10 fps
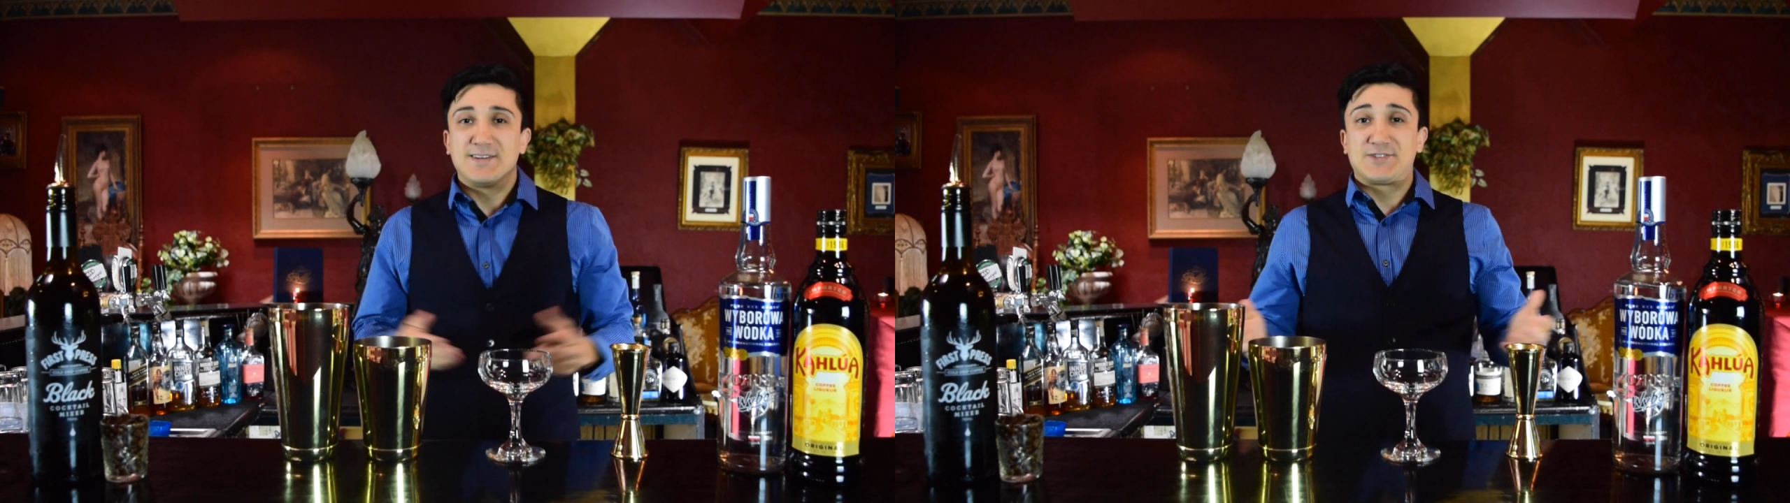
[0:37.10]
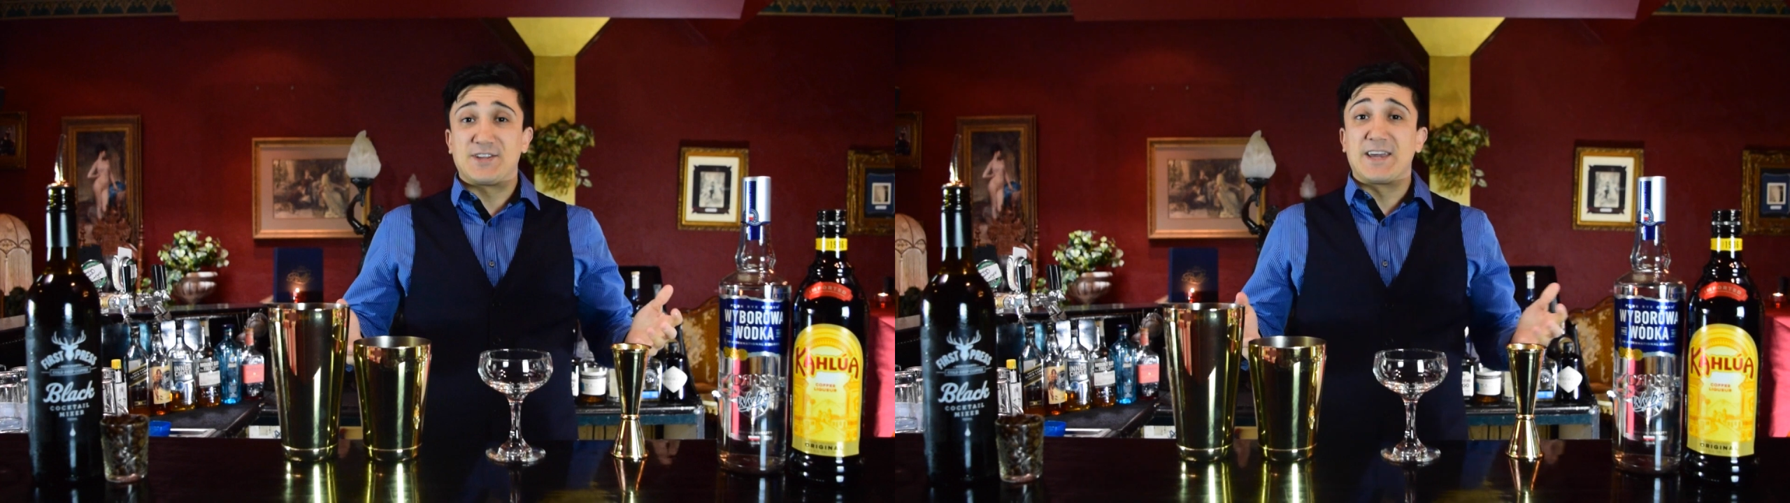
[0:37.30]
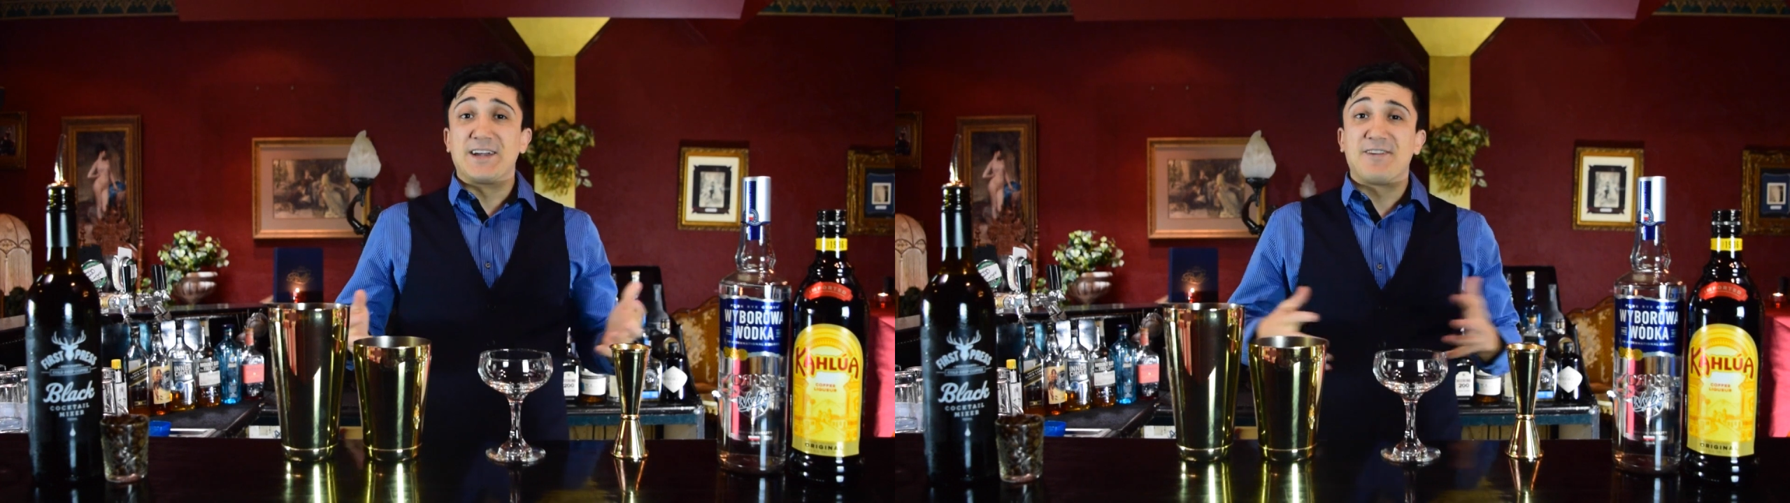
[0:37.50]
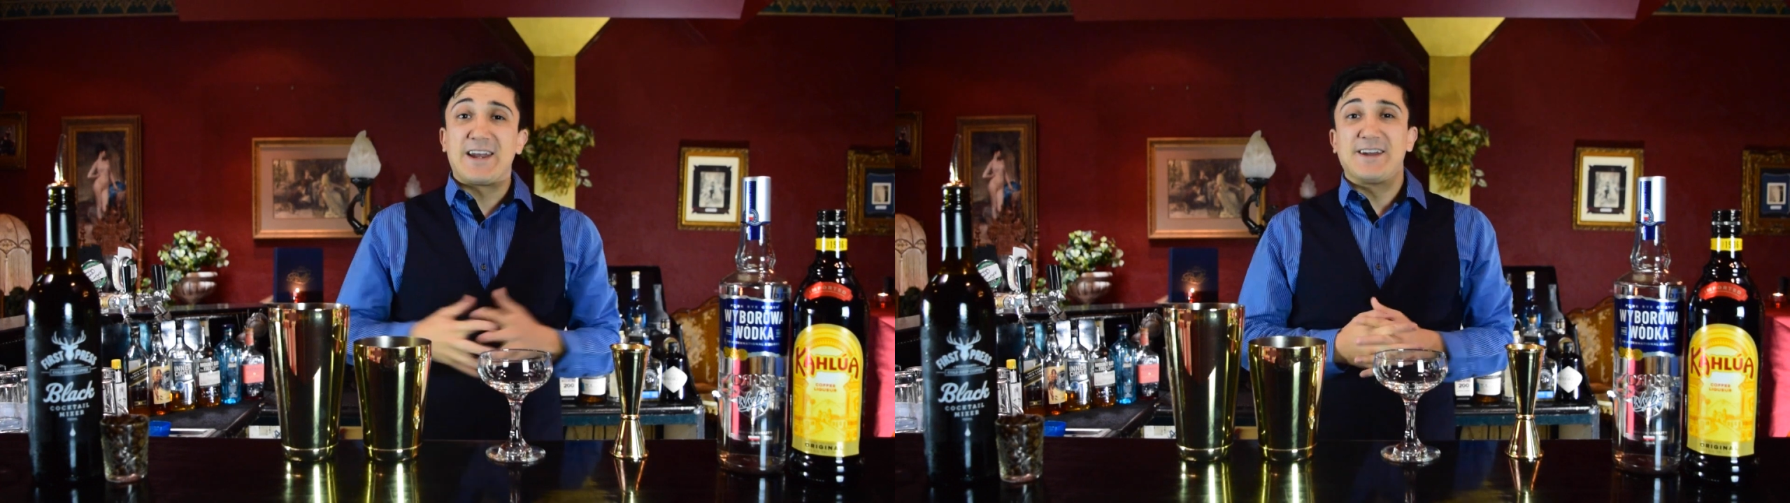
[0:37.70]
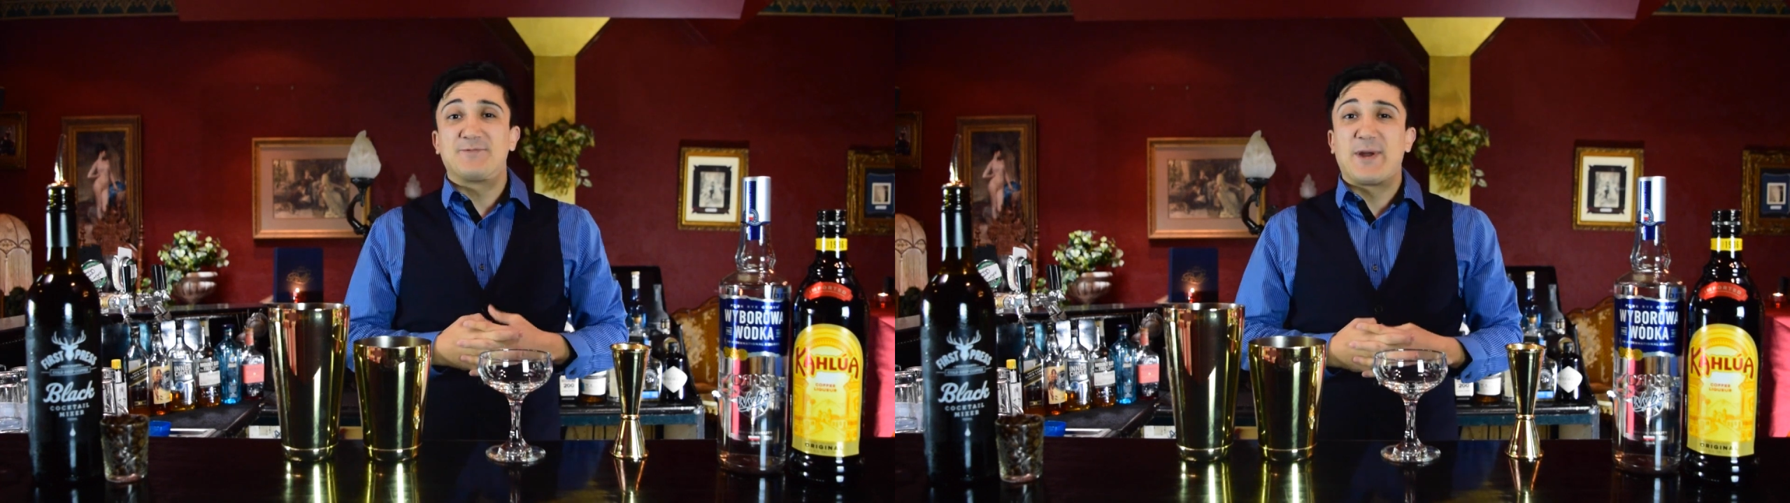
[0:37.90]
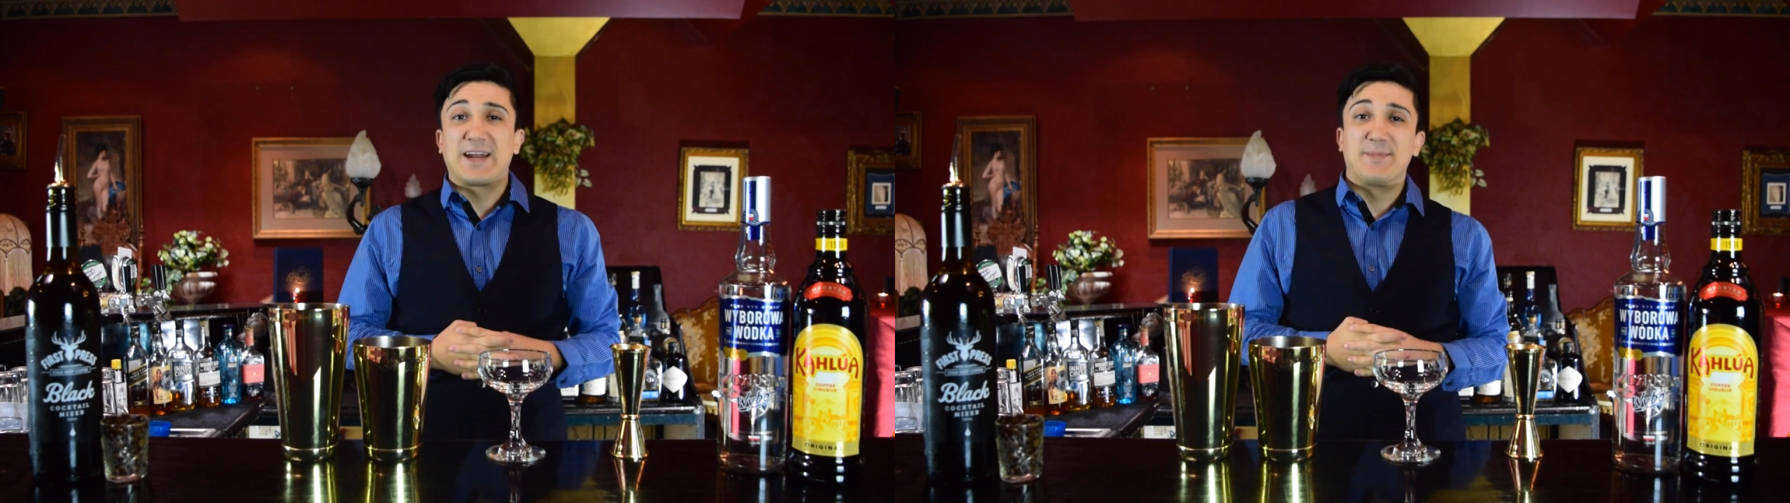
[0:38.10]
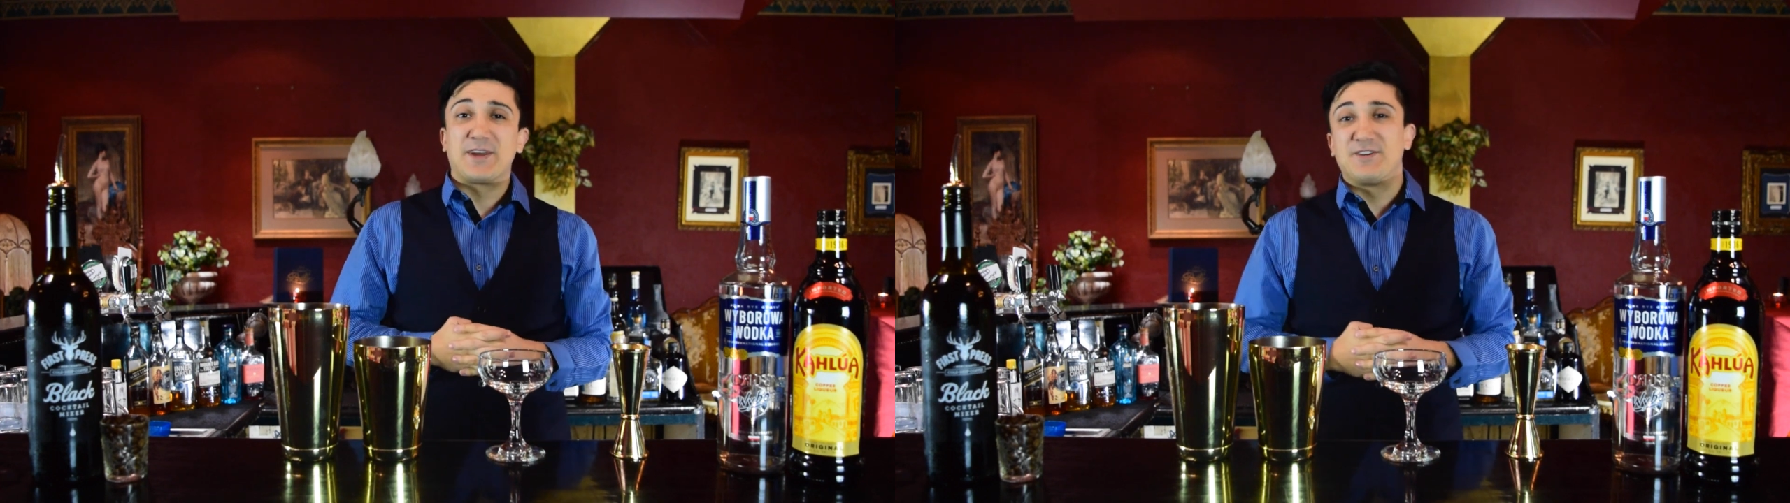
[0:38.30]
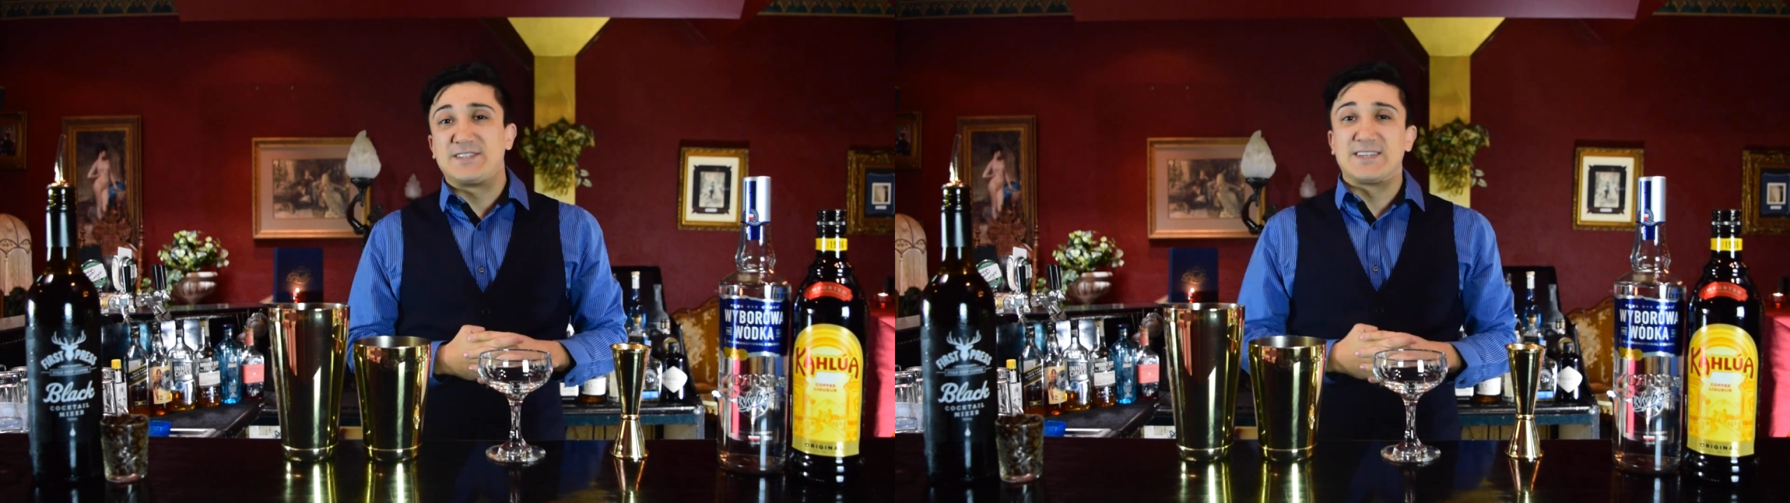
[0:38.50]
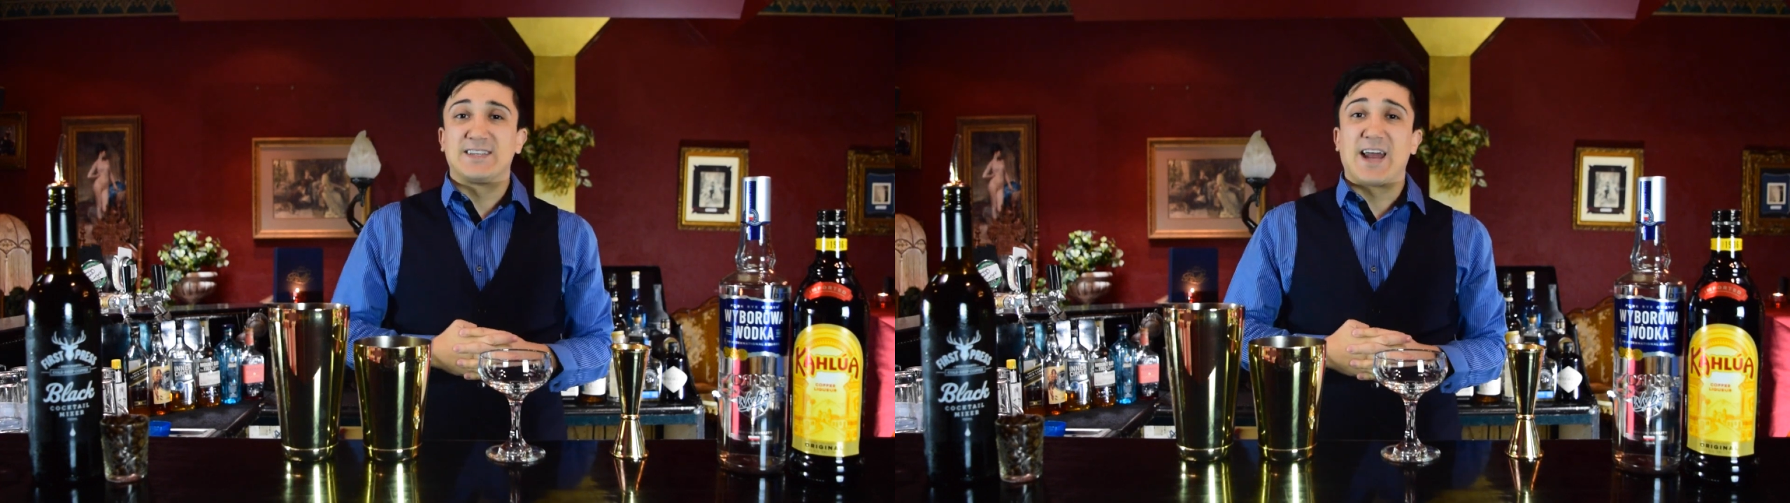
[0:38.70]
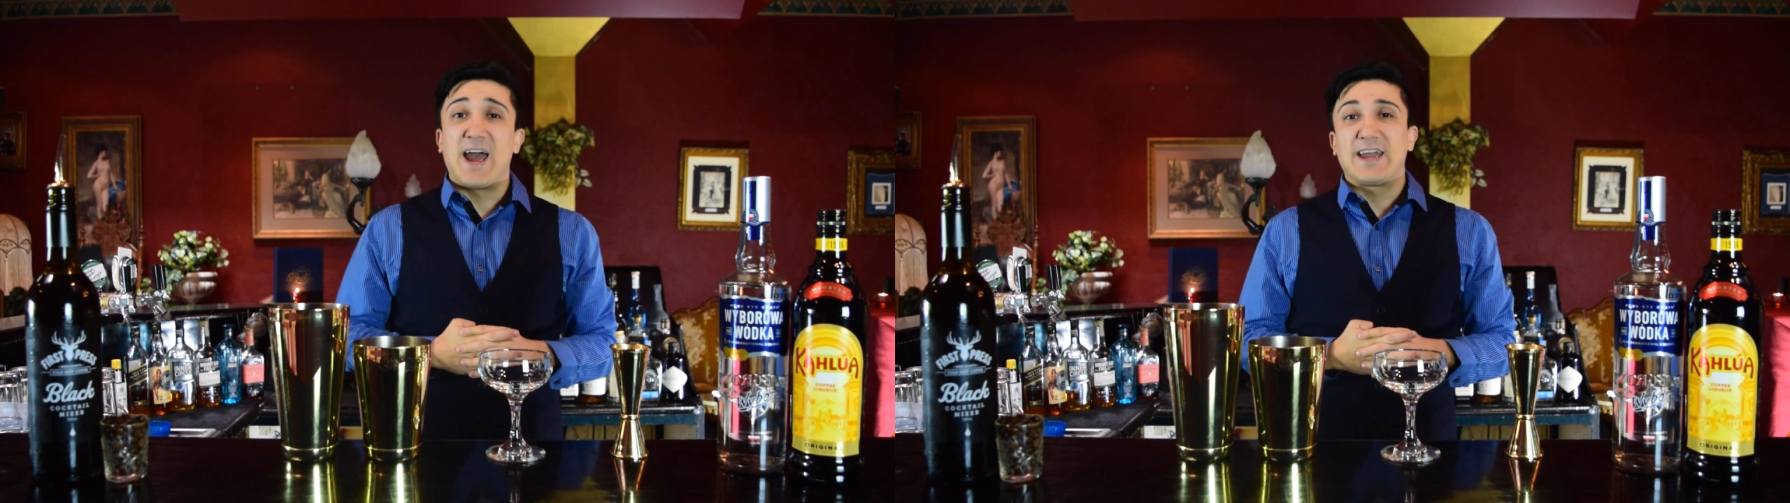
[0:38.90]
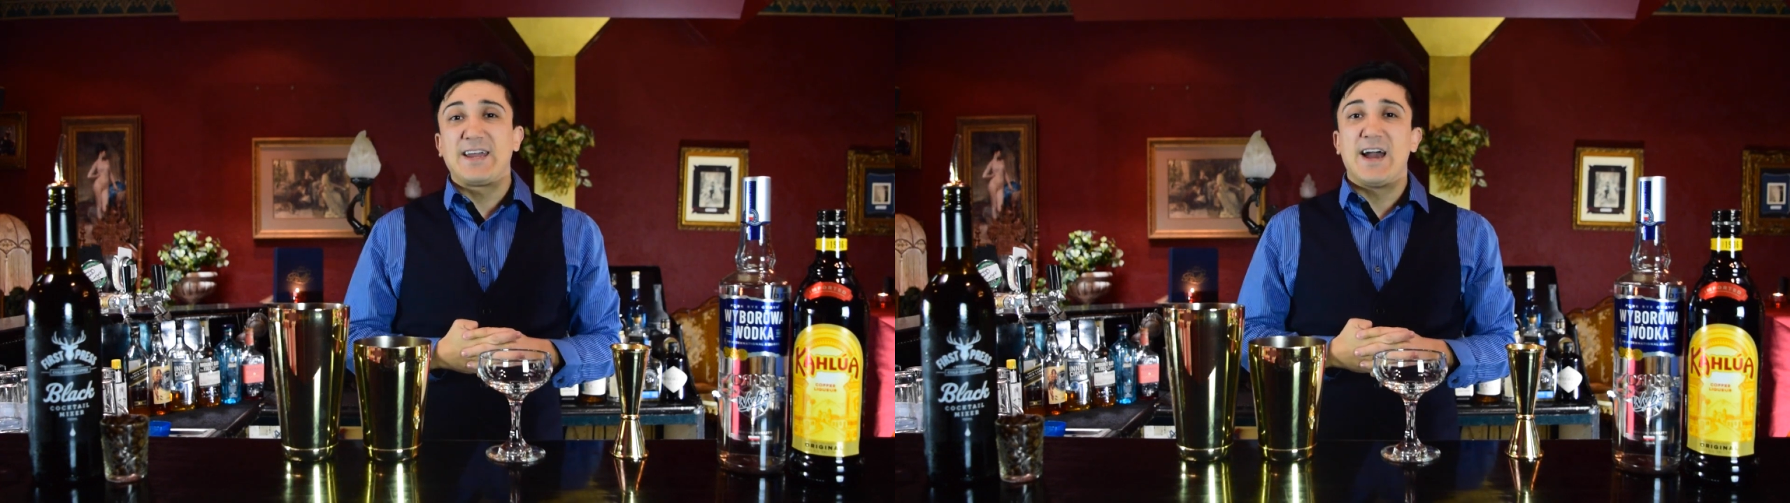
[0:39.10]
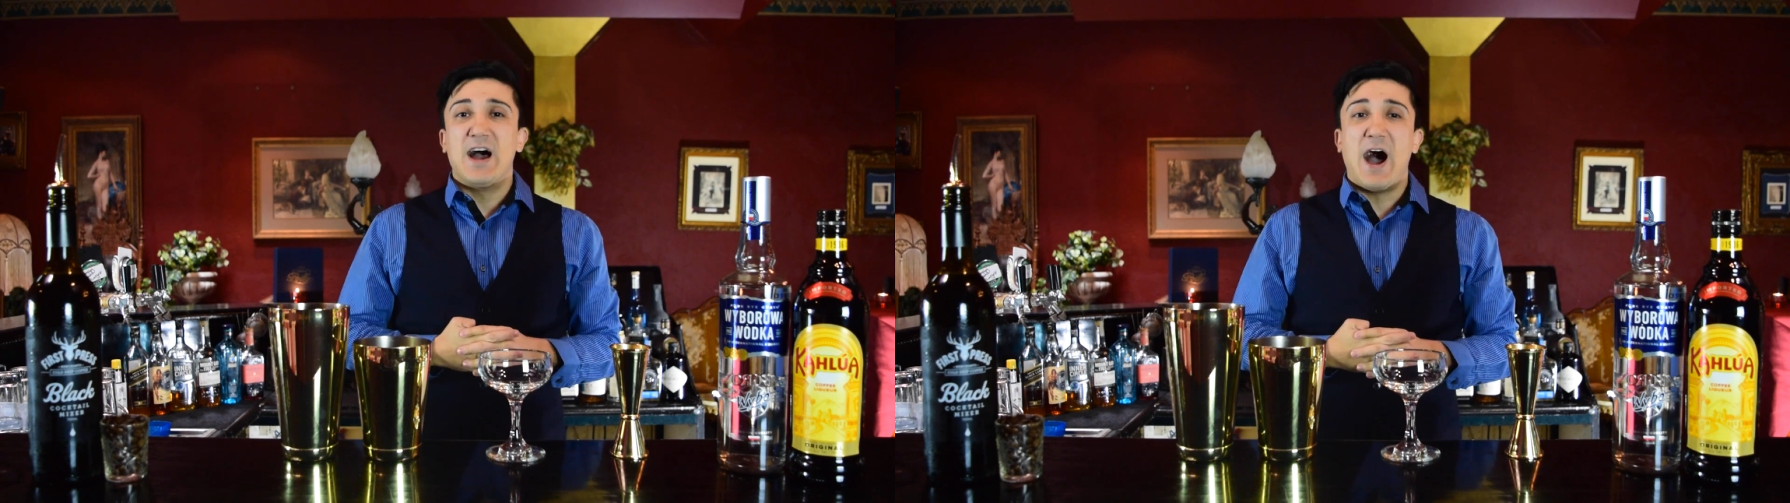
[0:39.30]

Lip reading: So the ingredients we're going to be using today